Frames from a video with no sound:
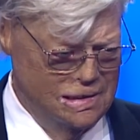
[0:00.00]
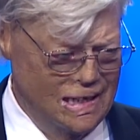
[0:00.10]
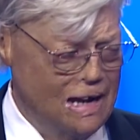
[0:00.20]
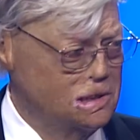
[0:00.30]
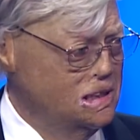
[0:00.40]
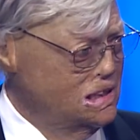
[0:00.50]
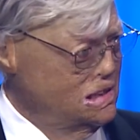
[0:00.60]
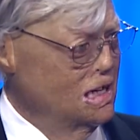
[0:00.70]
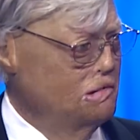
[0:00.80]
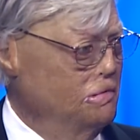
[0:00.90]
Now she's
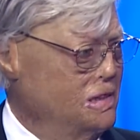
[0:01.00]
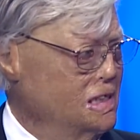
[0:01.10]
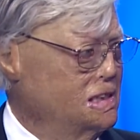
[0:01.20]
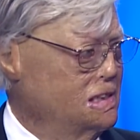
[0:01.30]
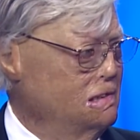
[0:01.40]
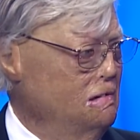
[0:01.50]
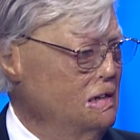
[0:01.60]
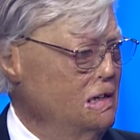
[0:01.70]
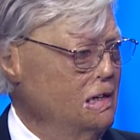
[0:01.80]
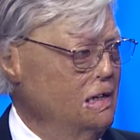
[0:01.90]
stuck with this
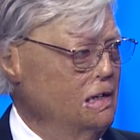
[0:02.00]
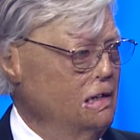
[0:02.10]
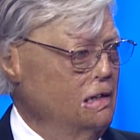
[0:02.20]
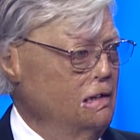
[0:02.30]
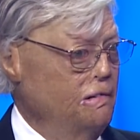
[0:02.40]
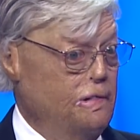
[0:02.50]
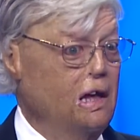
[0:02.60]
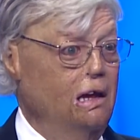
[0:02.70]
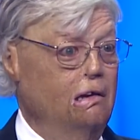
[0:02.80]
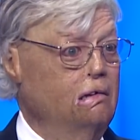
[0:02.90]

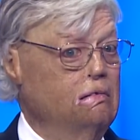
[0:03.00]
thing.